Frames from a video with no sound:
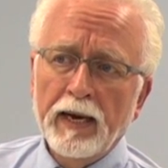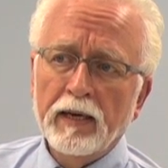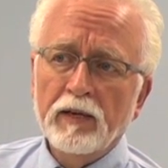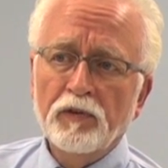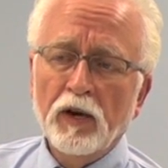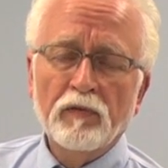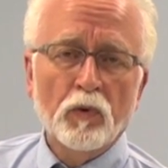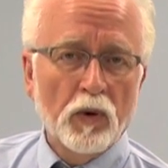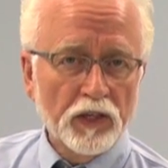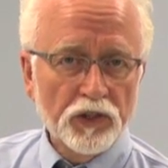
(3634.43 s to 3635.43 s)
And if you
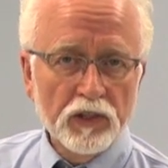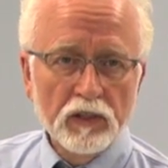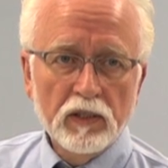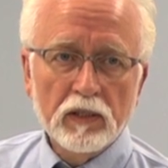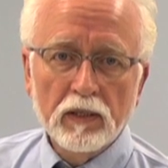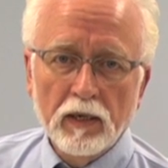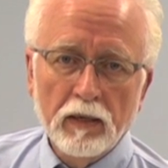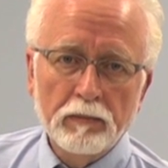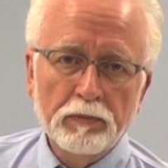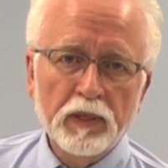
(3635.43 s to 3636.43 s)
have questions,
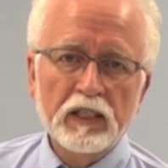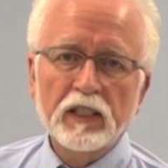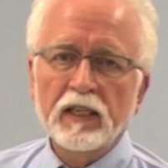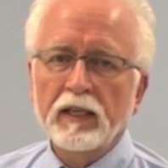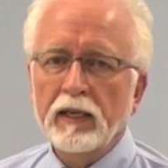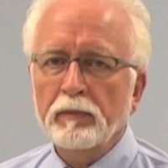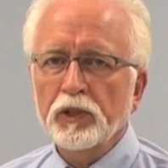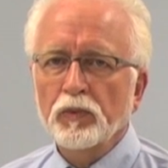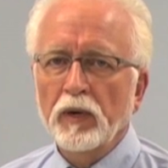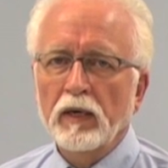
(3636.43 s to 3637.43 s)
uh, please send
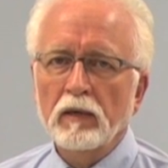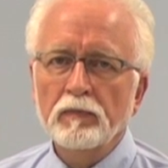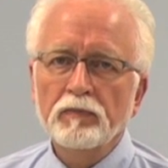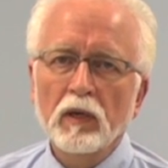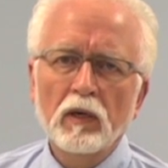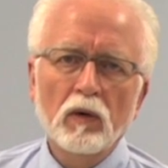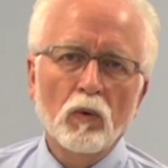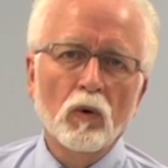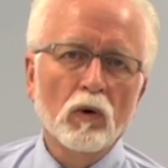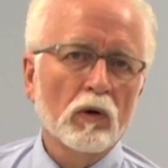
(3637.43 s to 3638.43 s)
them as well
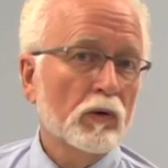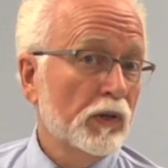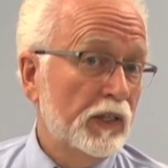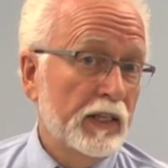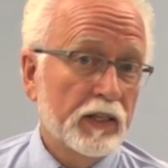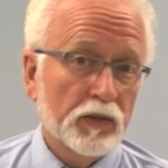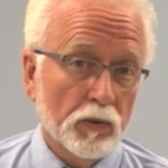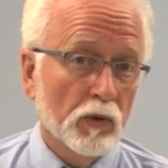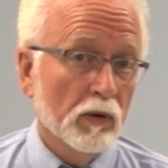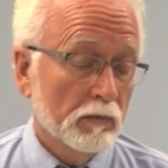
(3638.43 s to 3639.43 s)
or
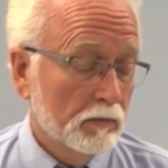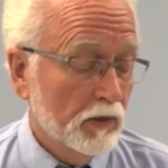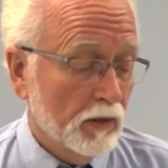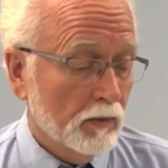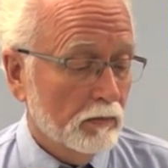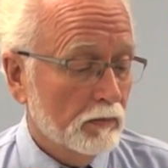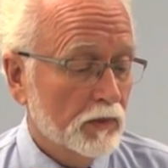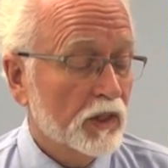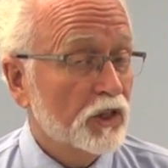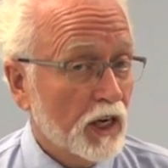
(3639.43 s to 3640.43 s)
critiques or you know
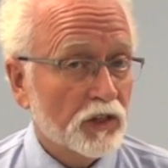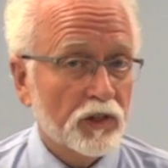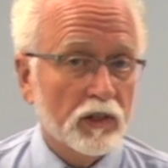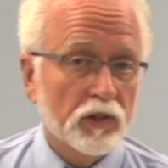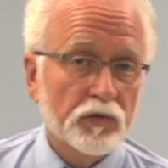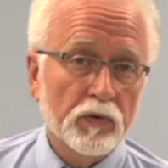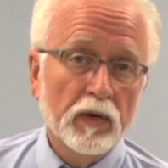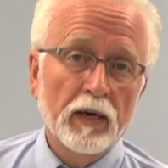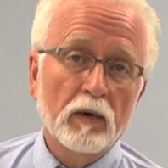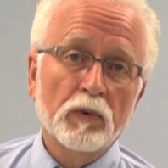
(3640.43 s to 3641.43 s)
suggestions
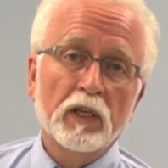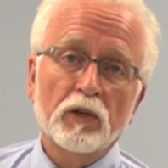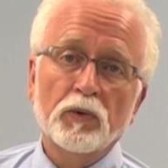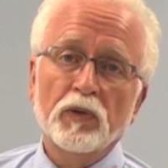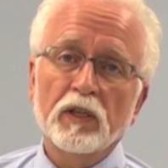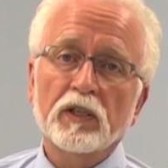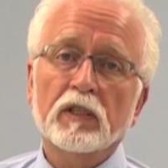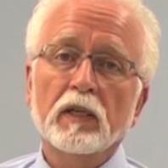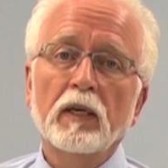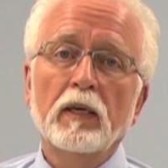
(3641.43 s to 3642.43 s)
for how we could do
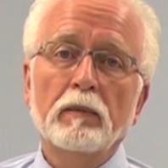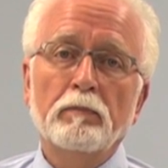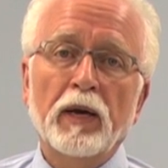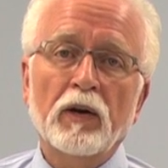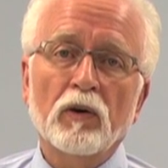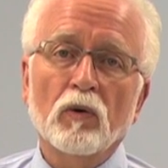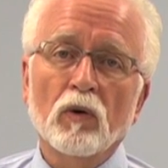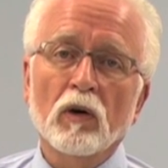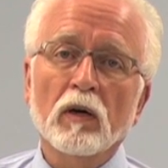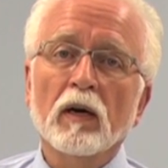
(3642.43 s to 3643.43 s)
this better
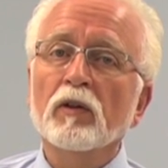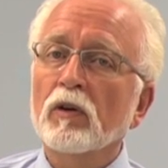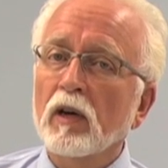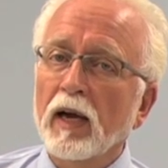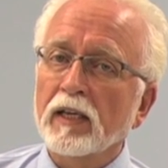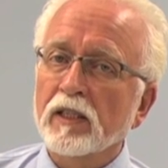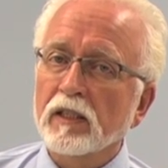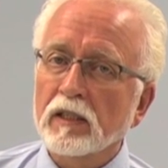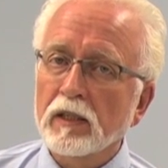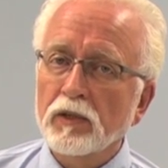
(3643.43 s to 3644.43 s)
or other
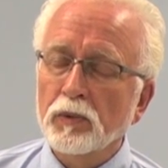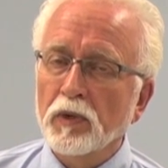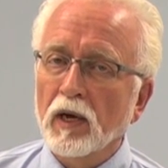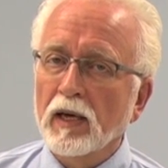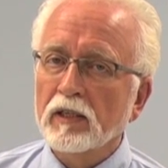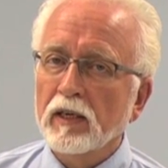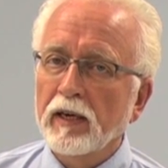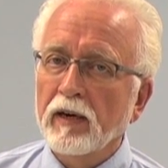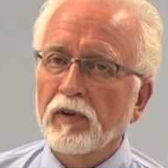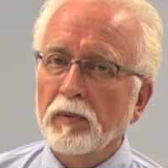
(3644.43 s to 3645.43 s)
classes that you would like
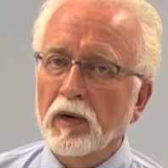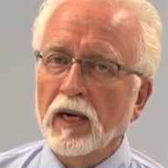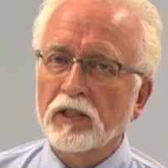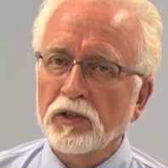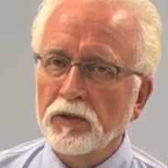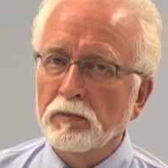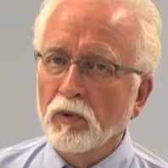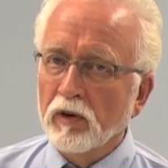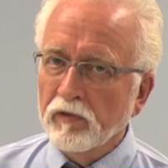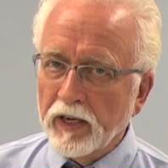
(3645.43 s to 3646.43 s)
to have. I would like to
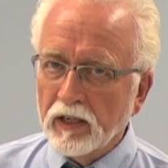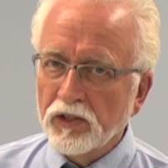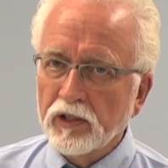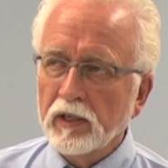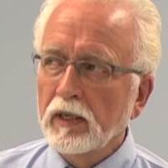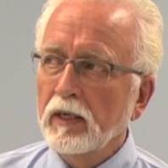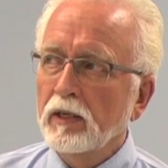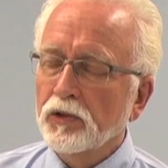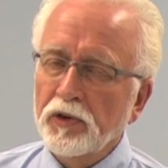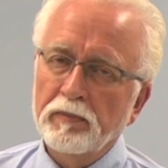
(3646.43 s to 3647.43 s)
do more advanced
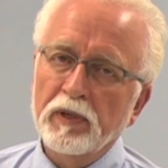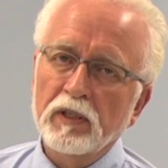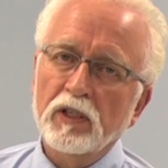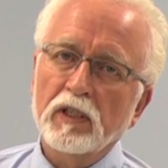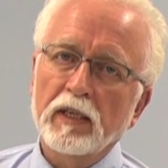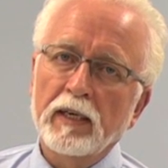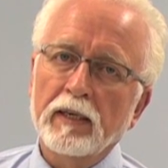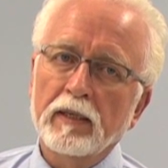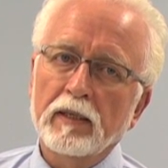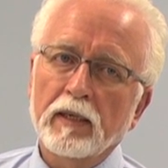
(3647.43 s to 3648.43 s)
treatments
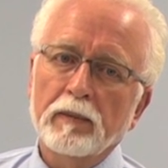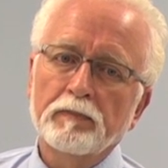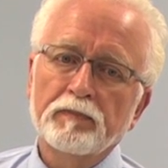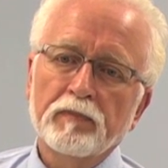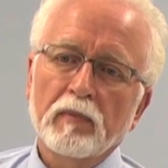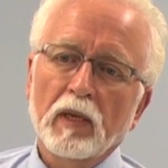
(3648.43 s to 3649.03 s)
and um,